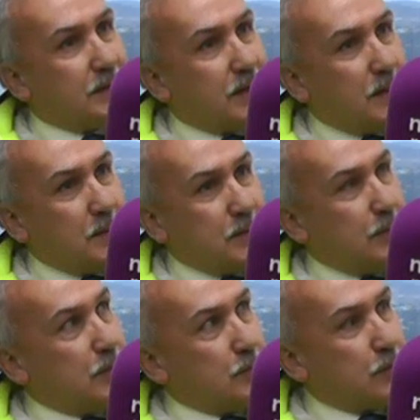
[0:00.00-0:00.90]
It's the
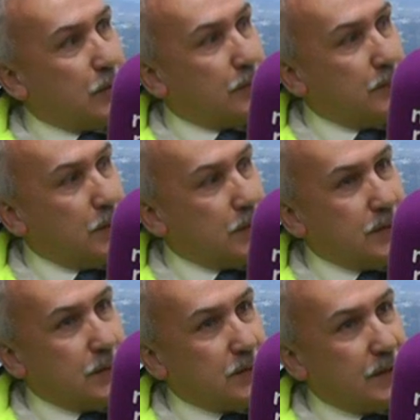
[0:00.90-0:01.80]
original trophy from
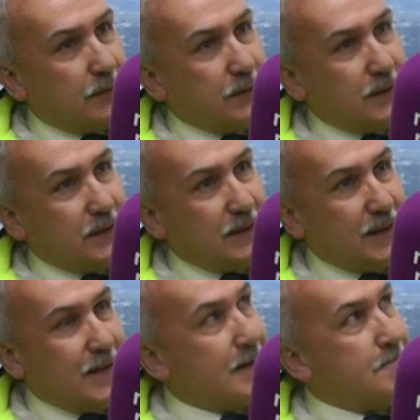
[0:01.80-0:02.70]

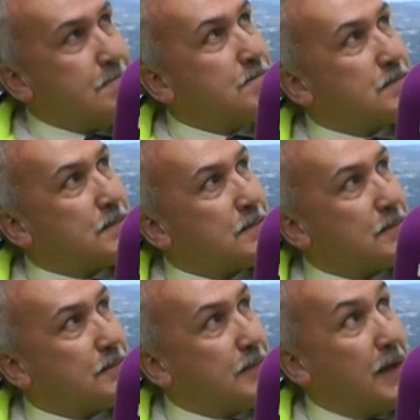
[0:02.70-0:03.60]
1907.
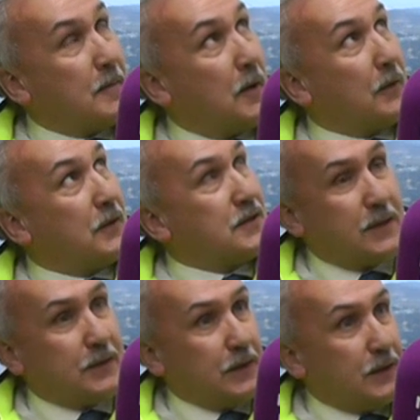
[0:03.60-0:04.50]
Yeah, I don't think there's
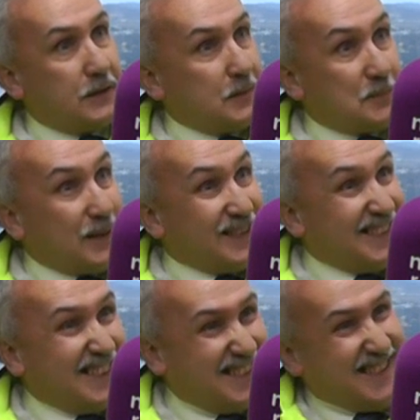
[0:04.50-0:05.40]
anything like it.
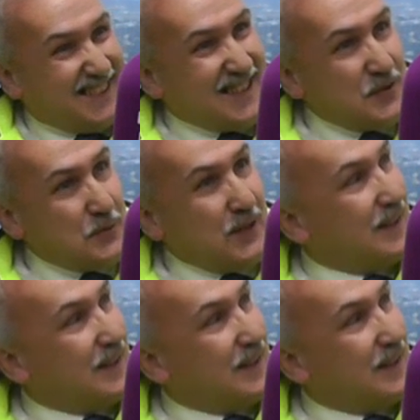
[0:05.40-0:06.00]
It is unique.